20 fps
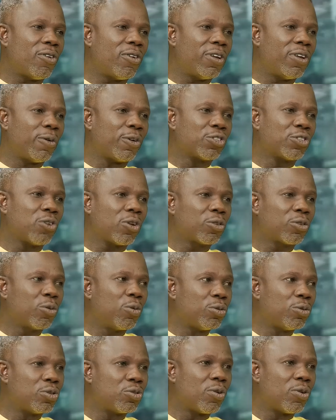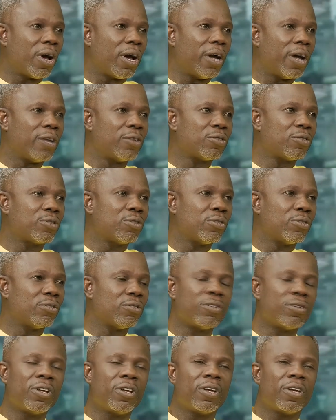your short code so and so
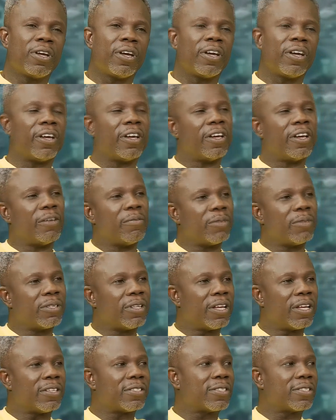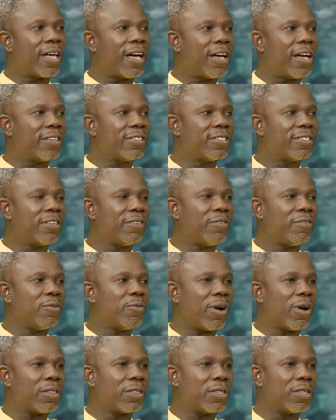no that is
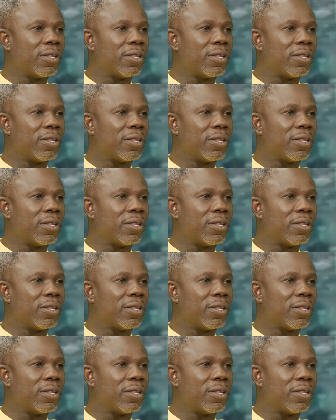*713